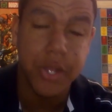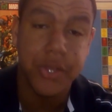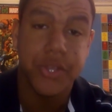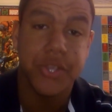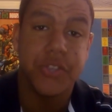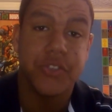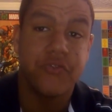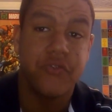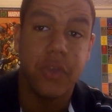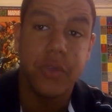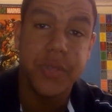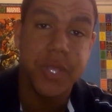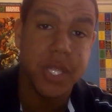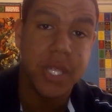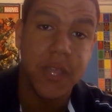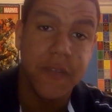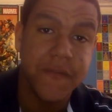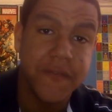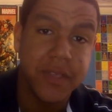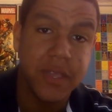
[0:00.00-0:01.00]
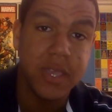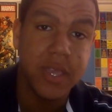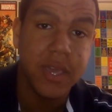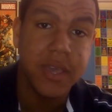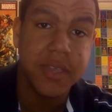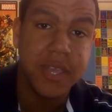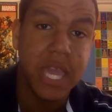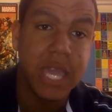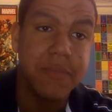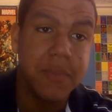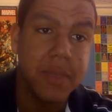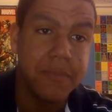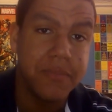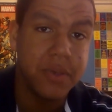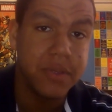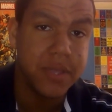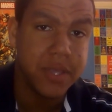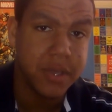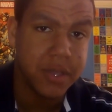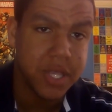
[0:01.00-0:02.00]
just grow to love the gaming
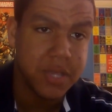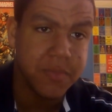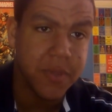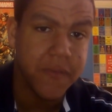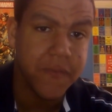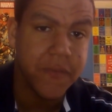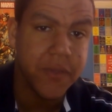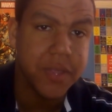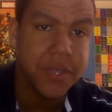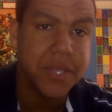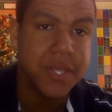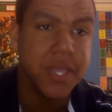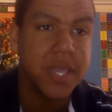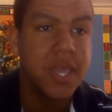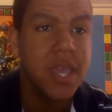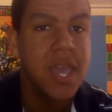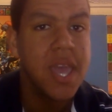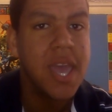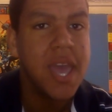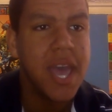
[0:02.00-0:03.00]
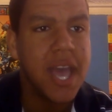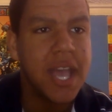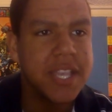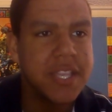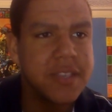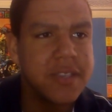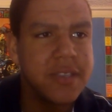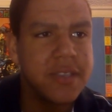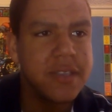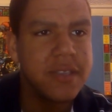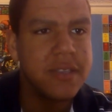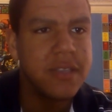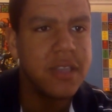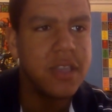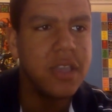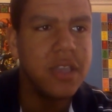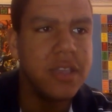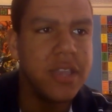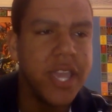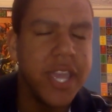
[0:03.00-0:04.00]
podcast, my friends. See, as a
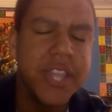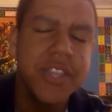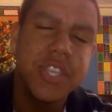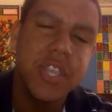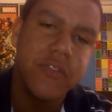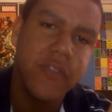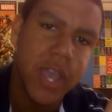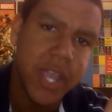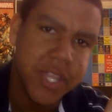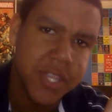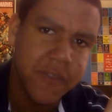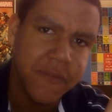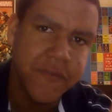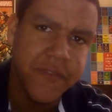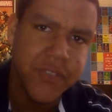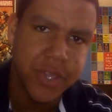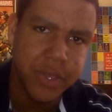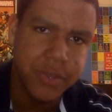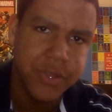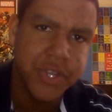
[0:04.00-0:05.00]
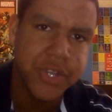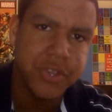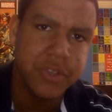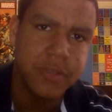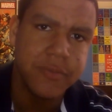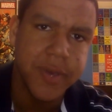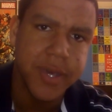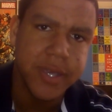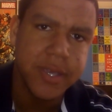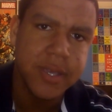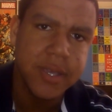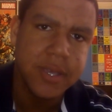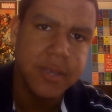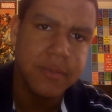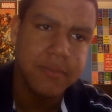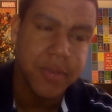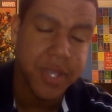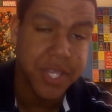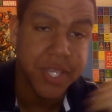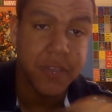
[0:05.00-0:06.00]
interactive YouTuber,
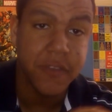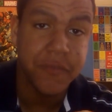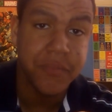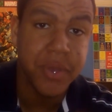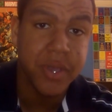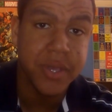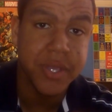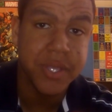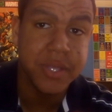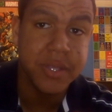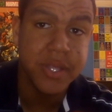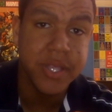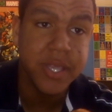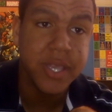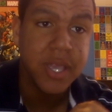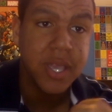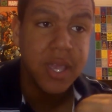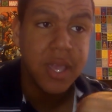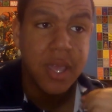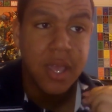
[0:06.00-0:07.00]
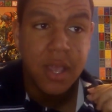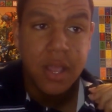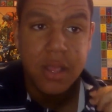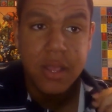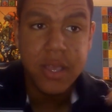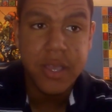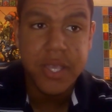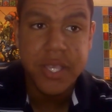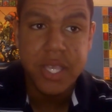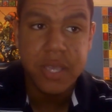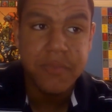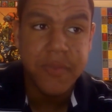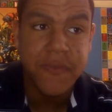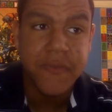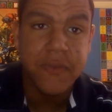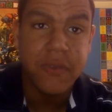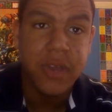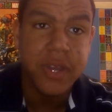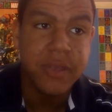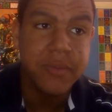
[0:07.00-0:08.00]
myself personally, like I said
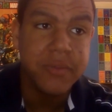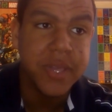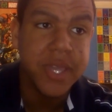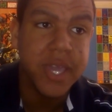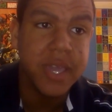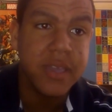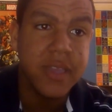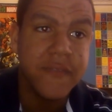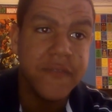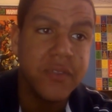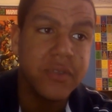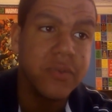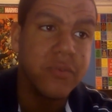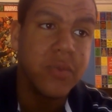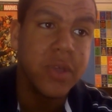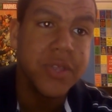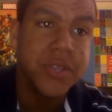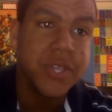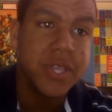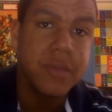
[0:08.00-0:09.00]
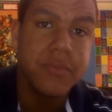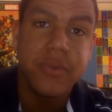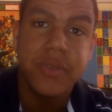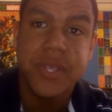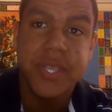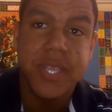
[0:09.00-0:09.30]
before, I don't care if you've got 1 sub or